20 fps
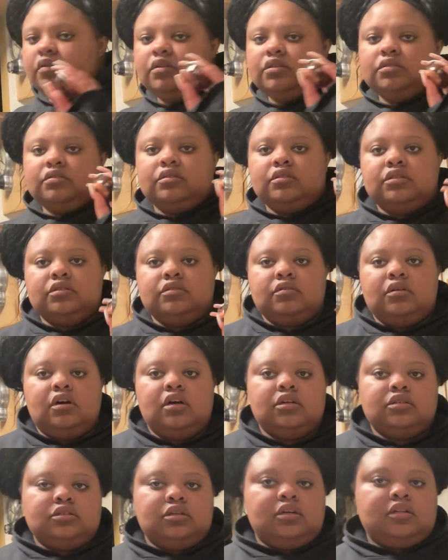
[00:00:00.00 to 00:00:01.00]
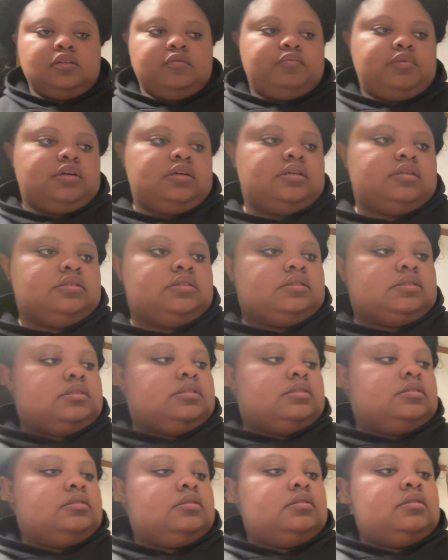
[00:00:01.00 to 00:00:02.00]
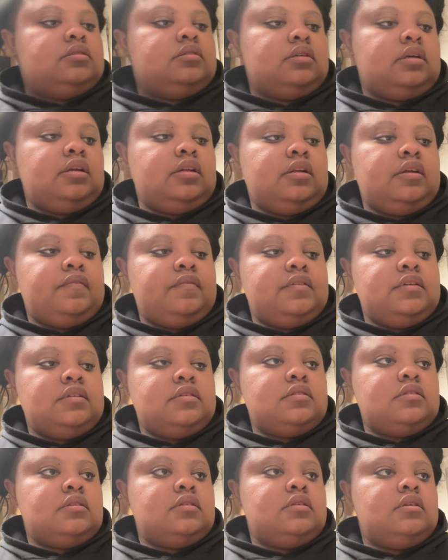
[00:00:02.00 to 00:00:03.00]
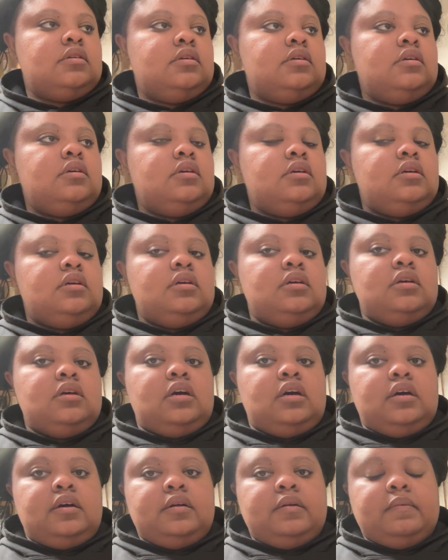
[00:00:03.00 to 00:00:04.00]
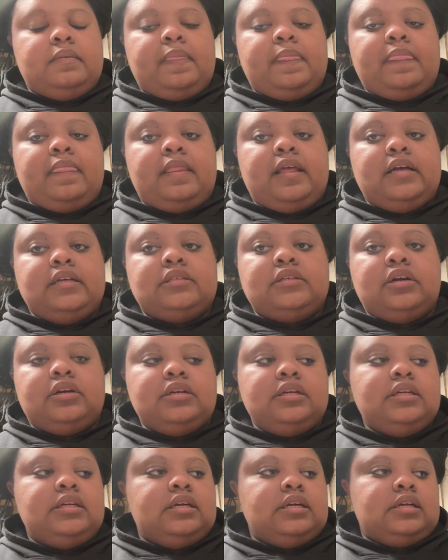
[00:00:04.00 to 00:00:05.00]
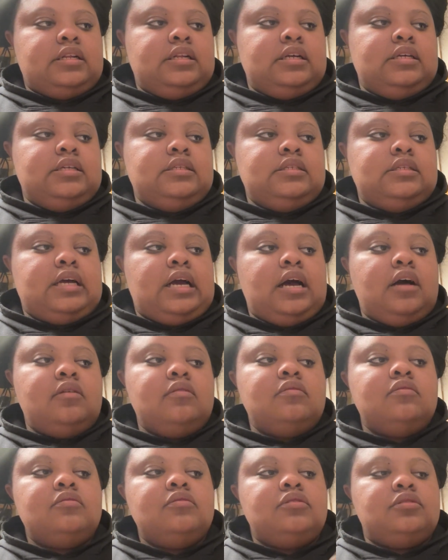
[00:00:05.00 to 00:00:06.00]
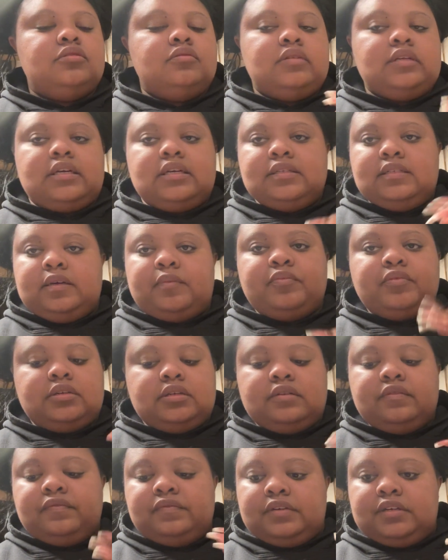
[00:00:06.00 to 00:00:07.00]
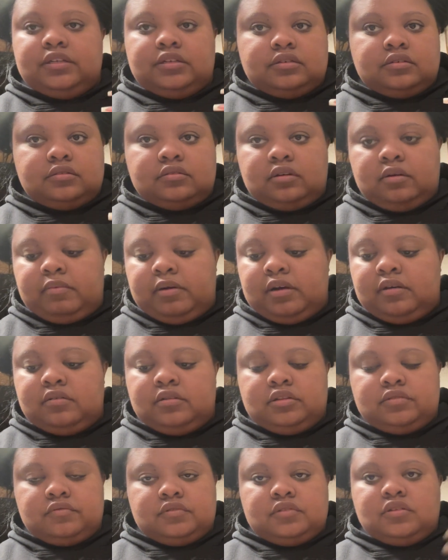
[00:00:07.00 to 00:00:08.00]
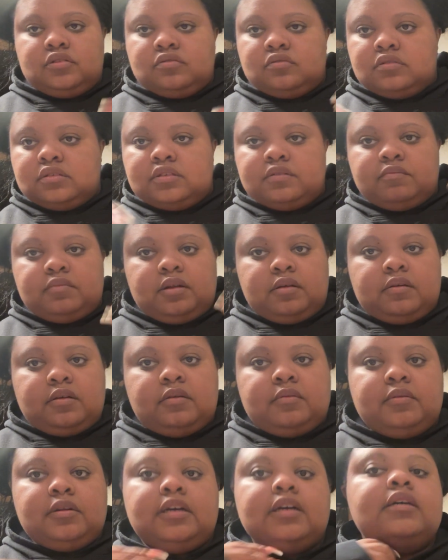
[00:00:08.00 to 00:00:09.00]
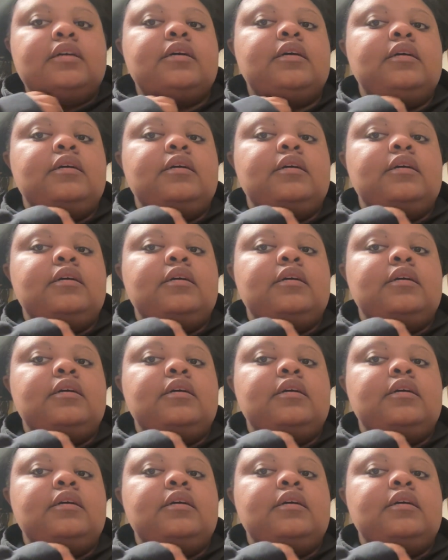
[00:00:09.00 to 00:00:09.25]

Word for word: Your little hot chocolate pods because I love these um, I started a cleanse. I will do like a separate video about the results and blah, blah, blah.